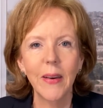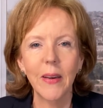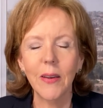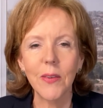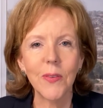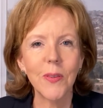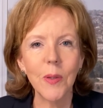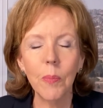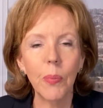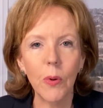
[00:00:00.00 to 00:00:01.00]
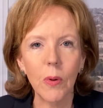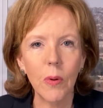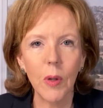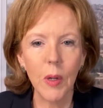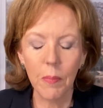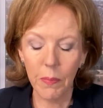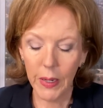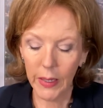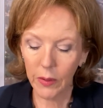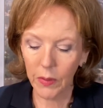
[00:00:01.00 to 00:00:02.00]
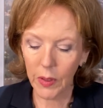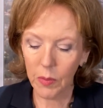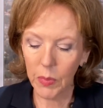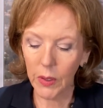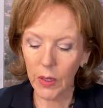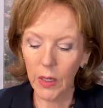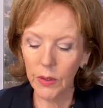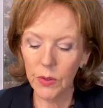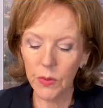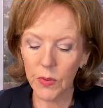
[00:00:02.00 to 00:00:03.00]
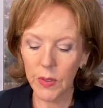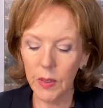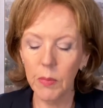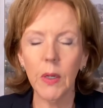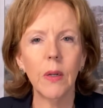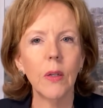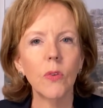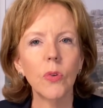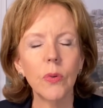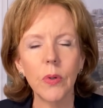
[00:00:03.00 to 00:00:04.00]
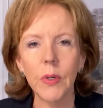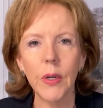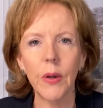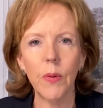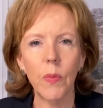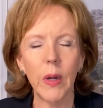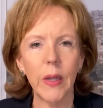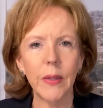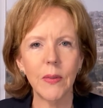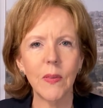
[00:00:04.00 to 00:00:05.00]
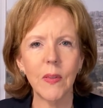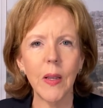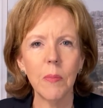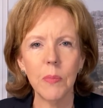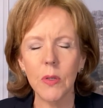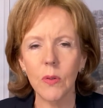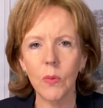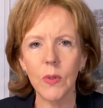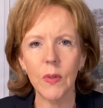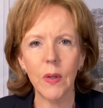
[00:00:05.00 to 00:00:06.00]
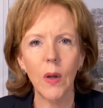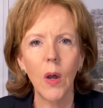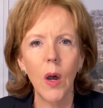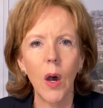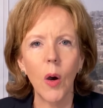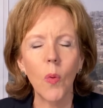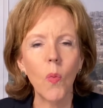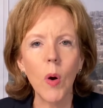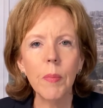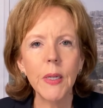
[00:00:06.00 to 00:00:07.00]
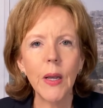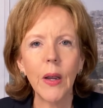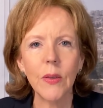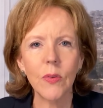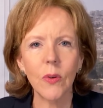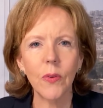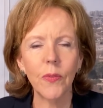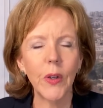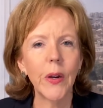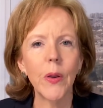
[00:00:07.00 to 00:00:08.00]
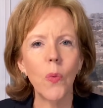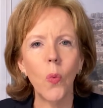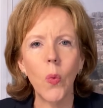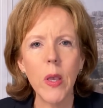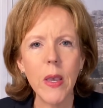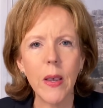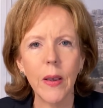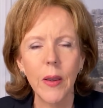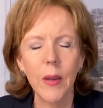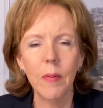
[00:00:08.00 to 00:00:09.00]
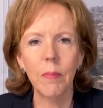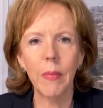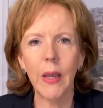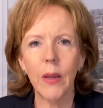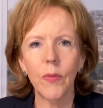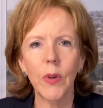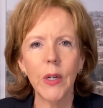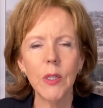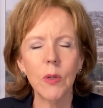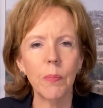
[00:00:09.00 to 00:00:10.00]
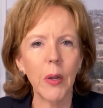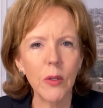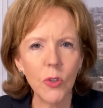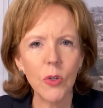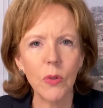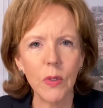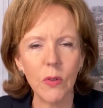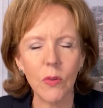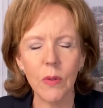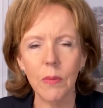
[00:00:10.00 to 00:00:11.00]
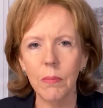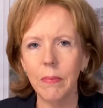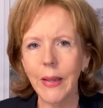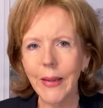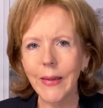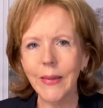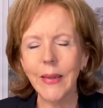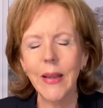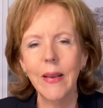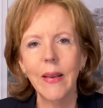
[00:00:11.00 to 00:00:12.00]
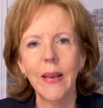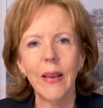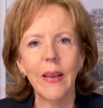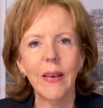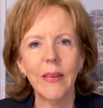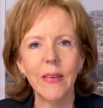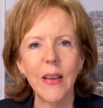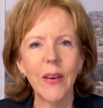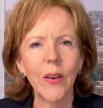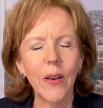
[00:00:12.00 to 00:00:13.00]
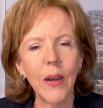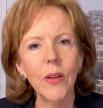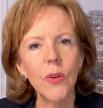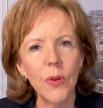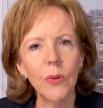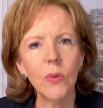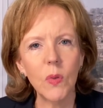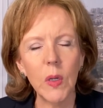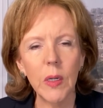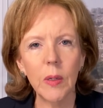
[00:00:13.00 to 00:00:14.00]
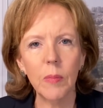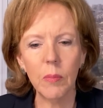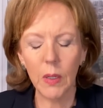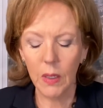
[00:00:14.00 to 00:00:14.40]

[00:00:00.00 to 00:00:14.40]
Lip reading: simple background, but God used him in an extraordinary way. And Samson was a womanizer, very weak man, very tempestuous man, and yet God used him.